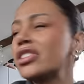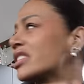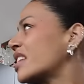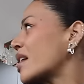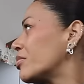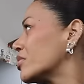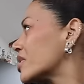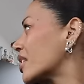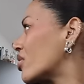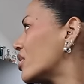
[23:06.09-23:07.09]
Just staples
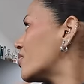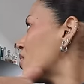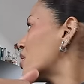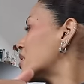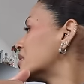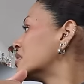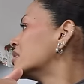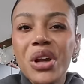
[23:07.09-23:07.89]
like olive oil and,